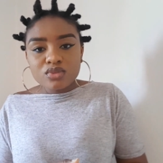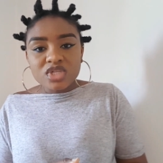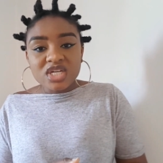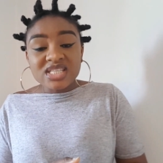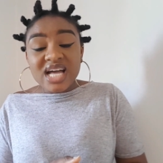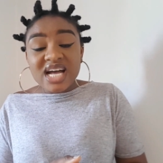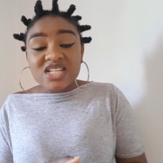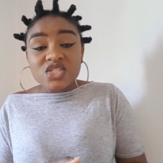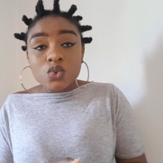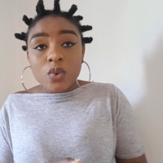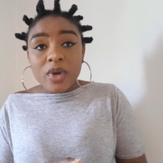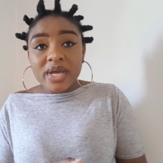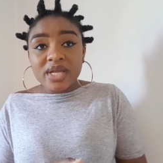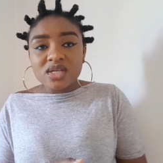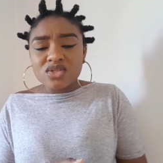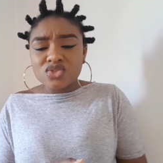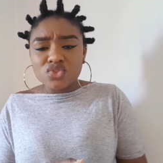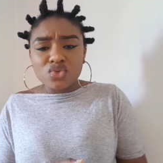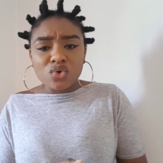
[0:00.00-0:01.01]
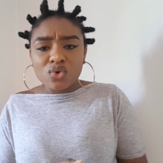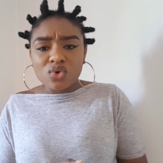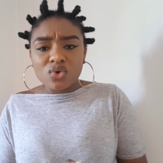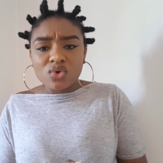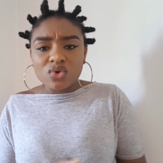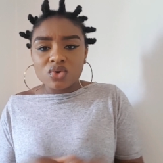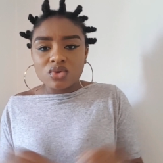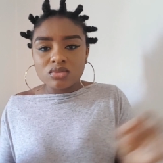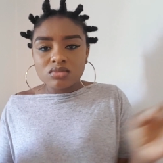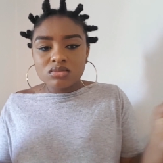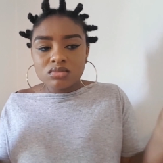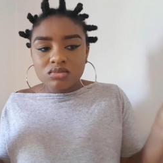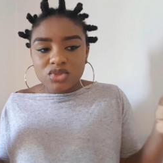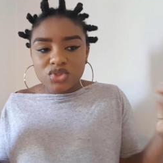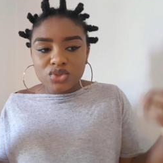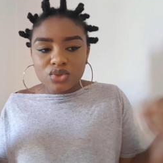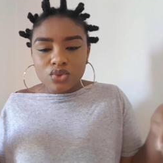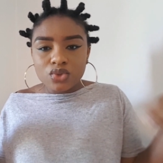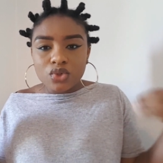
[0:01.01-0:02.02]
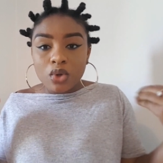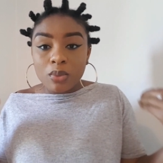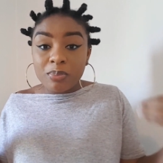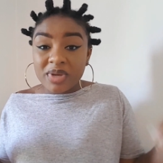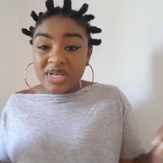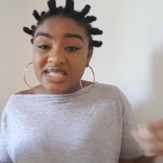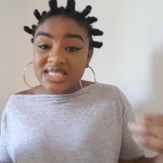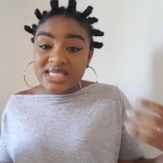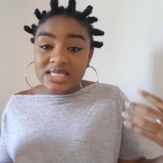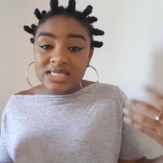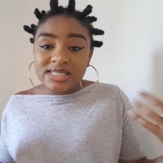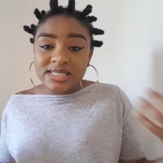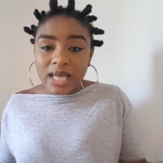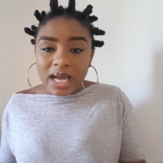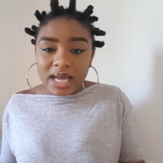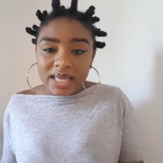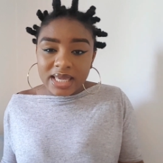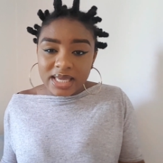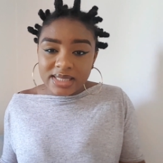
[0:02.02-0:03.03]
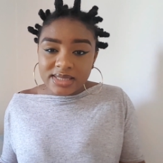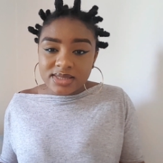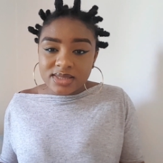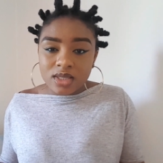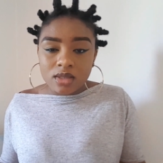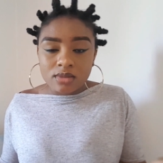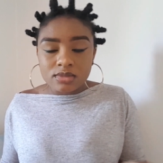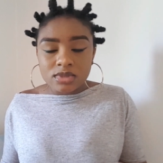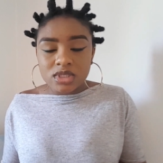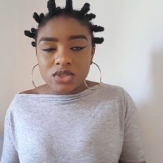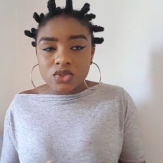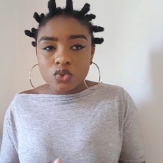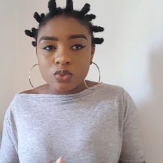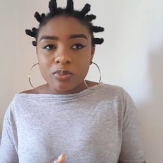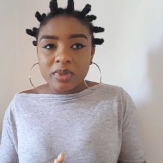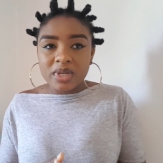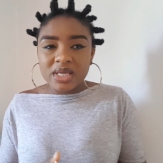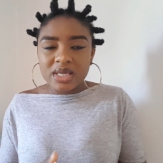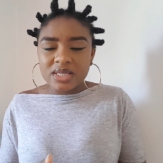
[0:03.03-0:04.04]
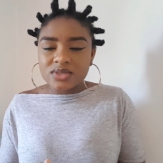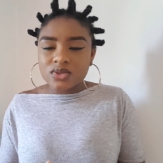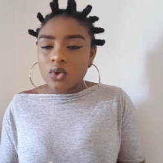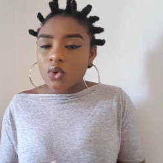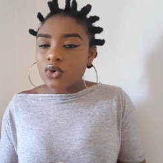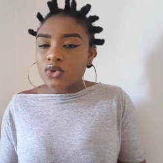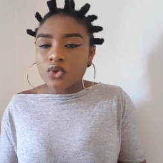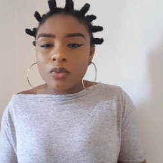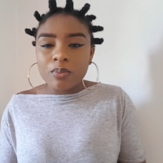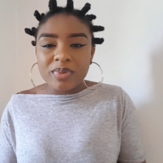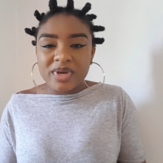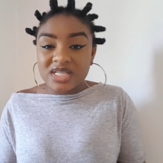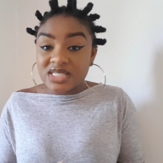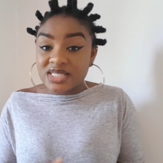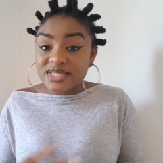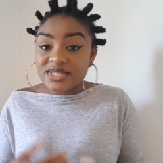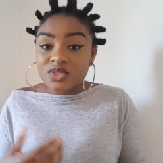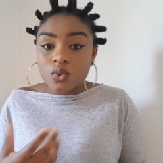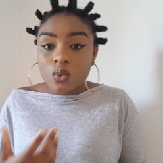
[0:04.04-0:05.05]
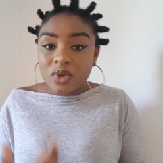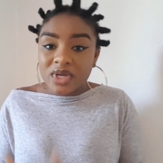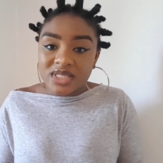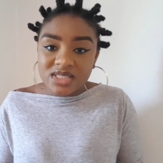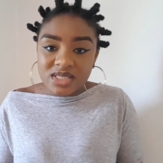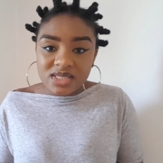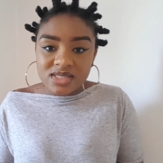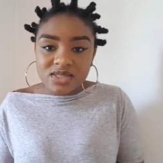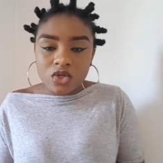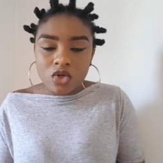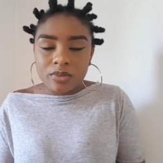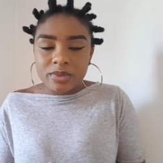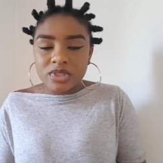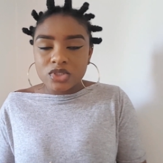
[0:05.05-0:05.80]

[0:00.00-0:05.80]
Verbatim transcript: that's when your you know your petty jackets comes into place or your petty sweaters come